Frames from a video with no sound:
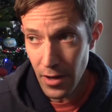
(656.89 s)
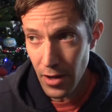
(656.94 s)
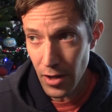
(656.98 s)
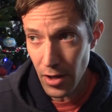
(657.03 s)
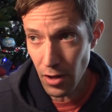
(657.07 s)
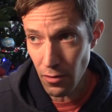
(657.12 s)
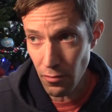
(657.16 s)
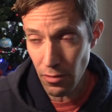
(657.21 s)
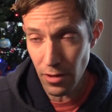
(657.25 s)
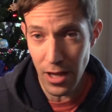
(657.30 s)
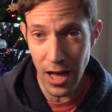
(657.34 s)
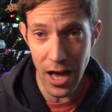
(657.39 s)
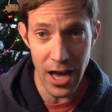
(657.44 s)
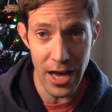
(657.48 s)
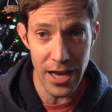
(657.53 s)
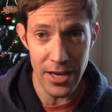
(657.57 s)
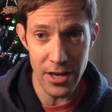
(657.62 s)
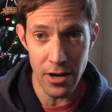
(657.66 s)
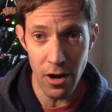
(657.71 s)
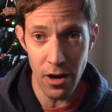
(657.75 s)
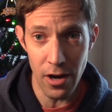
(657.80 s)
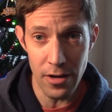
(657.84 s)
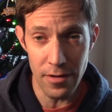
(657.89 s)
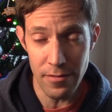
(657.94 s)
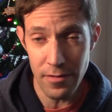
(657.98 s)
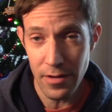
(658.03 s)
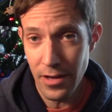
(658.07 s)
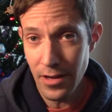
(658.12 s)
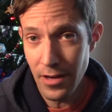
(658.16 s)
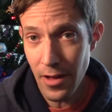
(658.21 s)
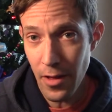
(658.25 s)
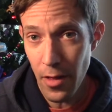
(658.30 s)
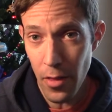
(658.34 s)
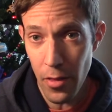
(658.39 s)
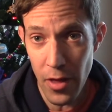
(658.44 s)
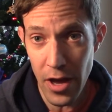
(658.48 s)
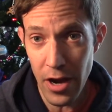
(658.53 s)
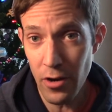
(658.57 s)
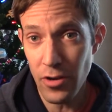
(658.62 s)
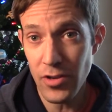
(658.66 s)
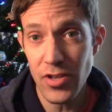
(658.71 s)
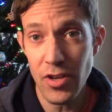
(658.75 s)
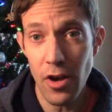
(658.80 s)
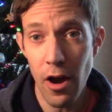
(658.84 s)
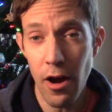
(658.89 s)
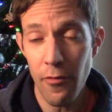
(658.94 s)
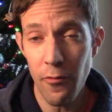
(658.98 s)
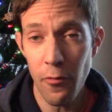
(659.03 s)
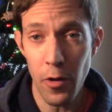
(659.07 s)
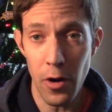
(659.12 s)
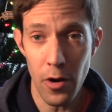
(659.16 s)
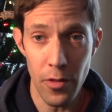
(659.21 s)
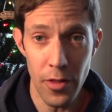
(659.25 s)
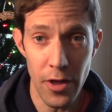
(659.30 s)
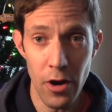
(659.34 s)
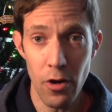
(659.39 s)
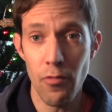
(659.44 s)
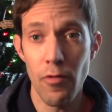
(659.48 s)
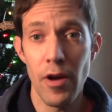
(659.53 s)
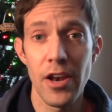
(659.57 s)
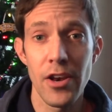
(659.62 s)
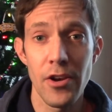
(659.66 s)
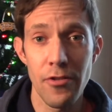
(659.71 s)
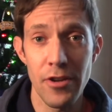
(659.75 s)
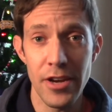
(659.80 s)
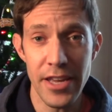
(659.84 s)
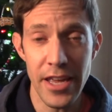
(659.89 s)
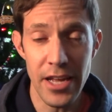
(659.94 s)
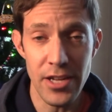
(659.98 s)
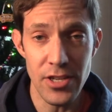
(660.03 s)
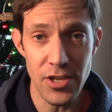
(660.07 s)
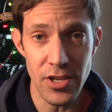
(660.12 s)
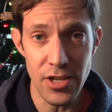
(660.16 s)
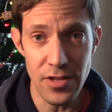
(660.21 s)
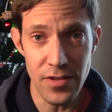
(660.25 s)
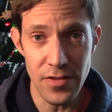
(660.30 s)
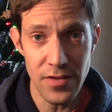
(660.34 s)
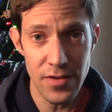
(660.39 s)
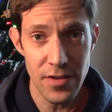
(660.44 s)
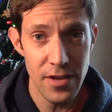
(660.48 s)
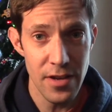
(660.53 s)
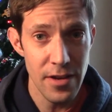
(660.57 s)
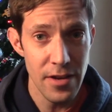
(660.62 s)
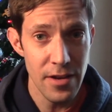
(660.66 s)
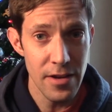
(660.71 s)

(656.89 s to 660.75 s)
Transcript: you're relying on their software, their rendering engines